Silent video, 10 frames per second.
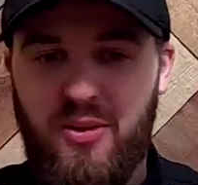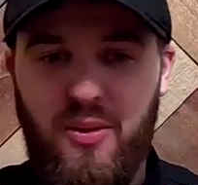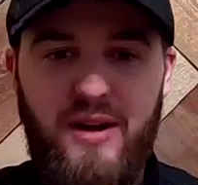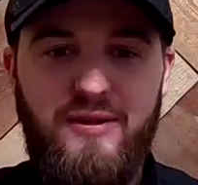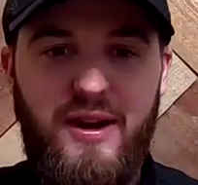where
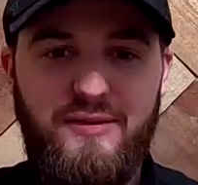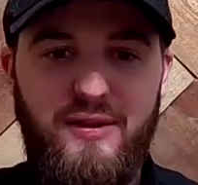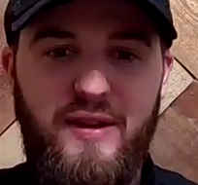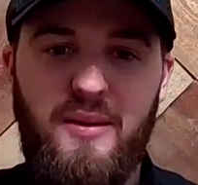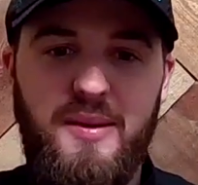I find
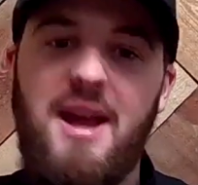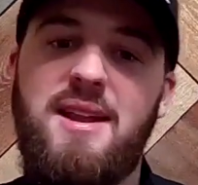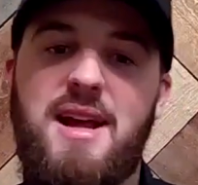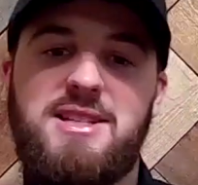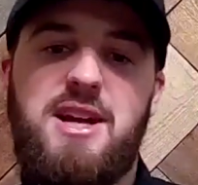fulfillment, and
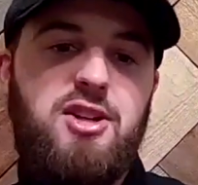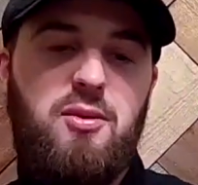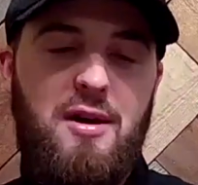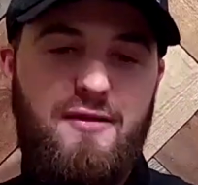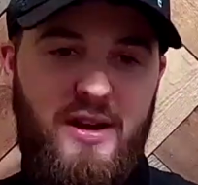that's actually
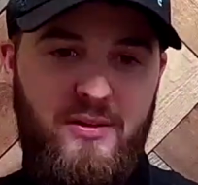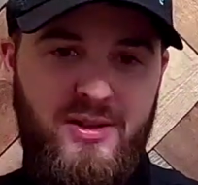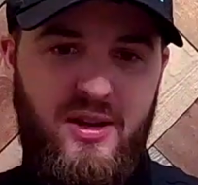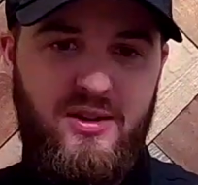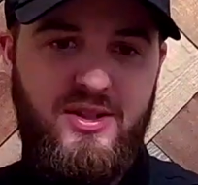where I find
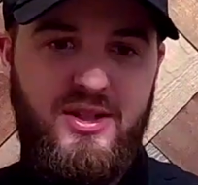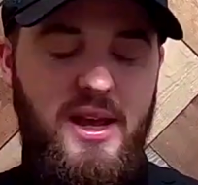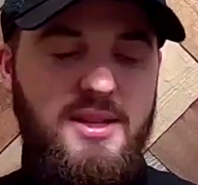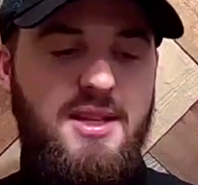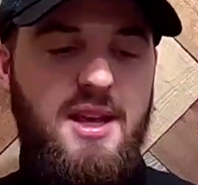results,
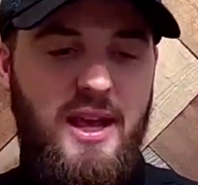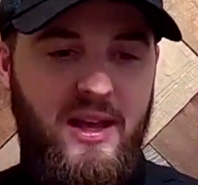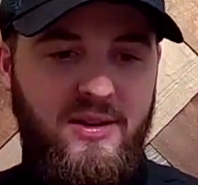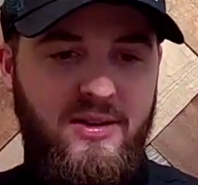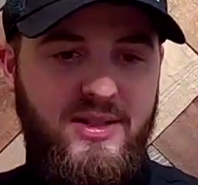is
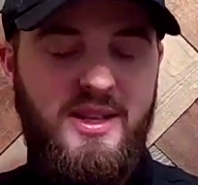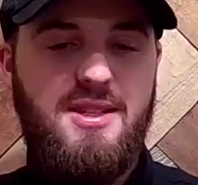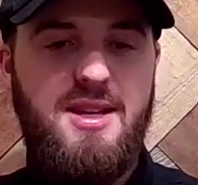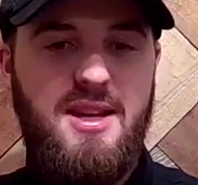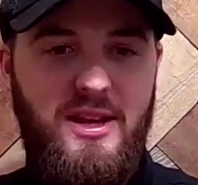in
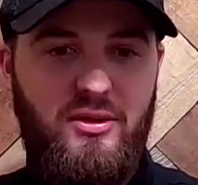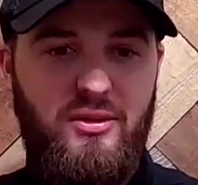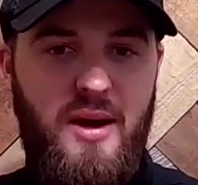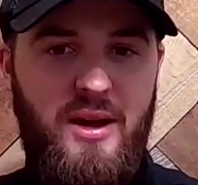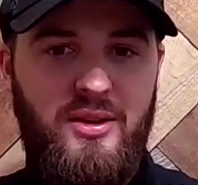succeeding
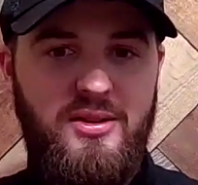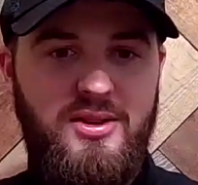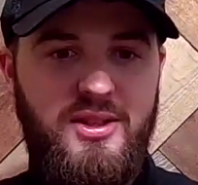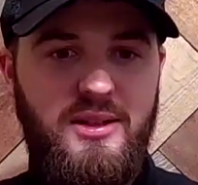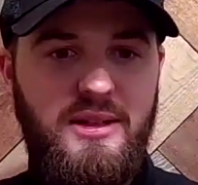through
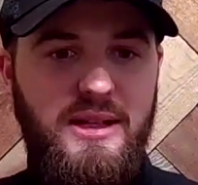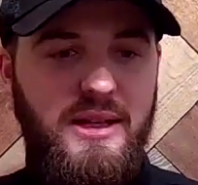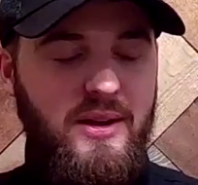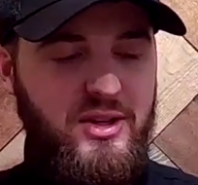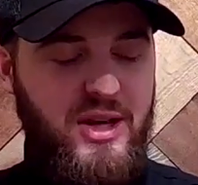others.
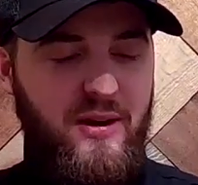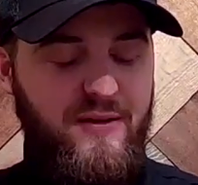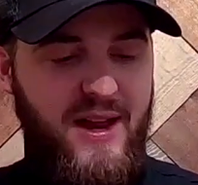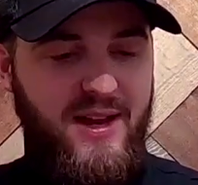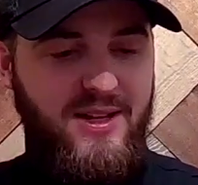So I don't know if
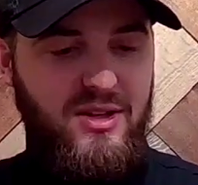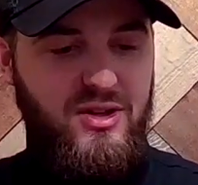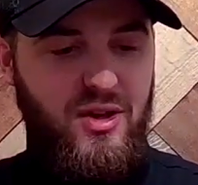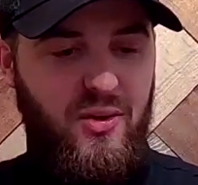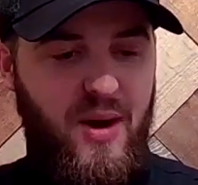that answers
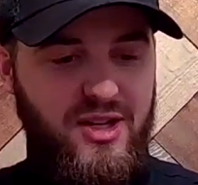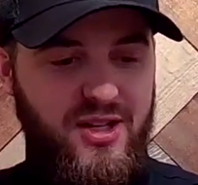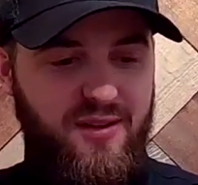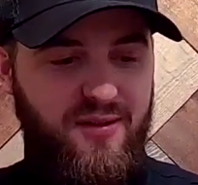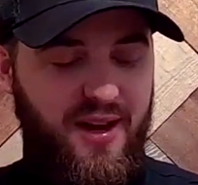your
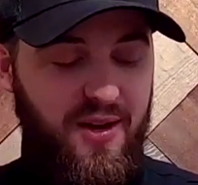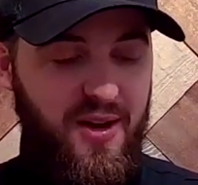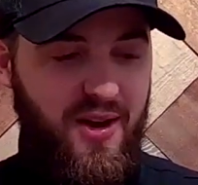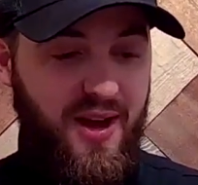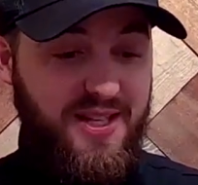question of like the